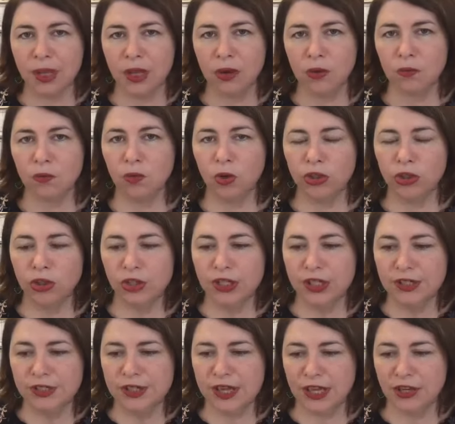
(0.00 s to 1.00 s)
what you
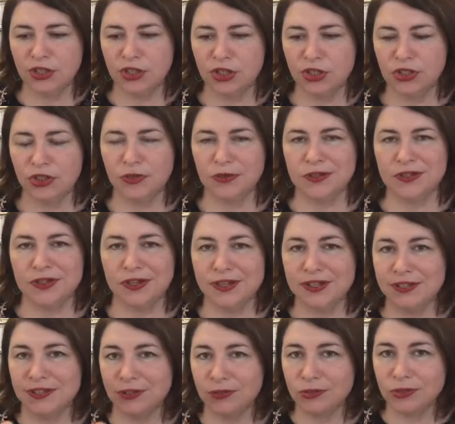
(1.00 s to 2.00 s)
can tend to do is I
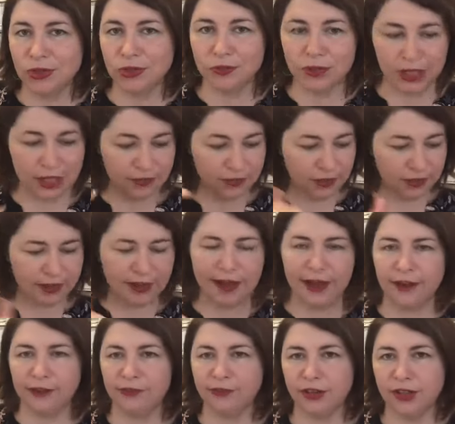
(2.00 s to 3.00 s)
still do it in the
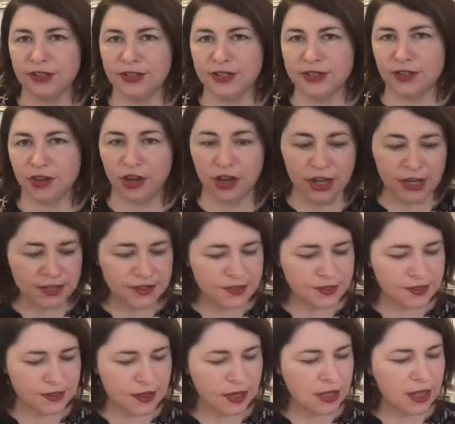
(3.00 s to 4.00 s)
card front
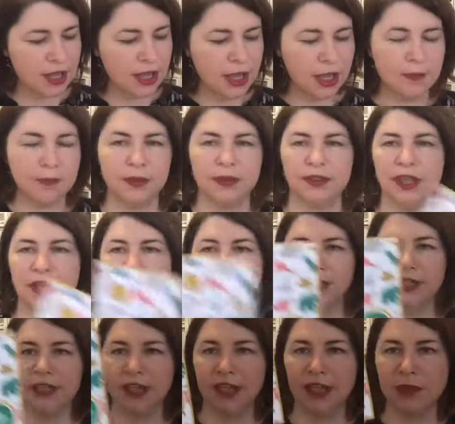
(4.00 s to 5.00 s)
size, but then I
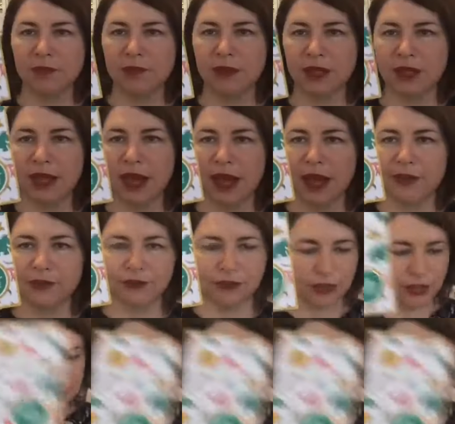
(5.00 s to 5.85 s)
keep the card front